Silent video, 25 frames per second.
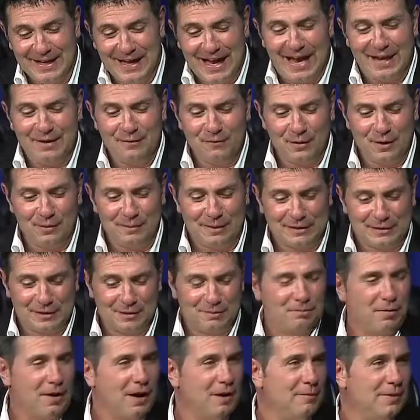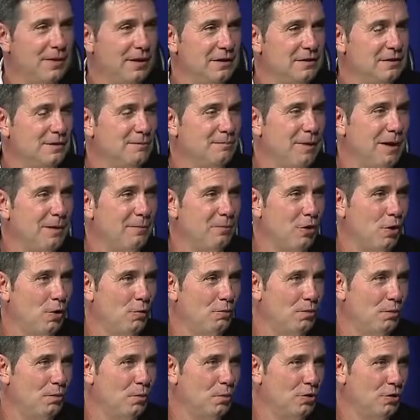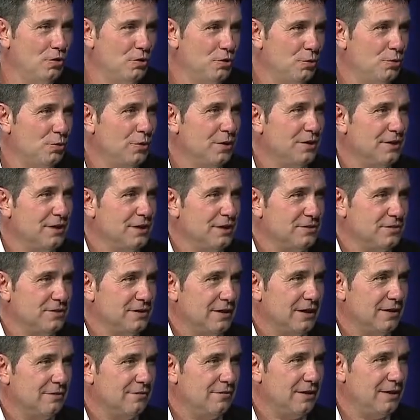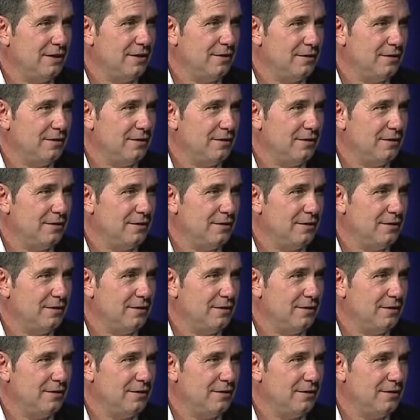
And what about the Bob Hope Award you won years later, right?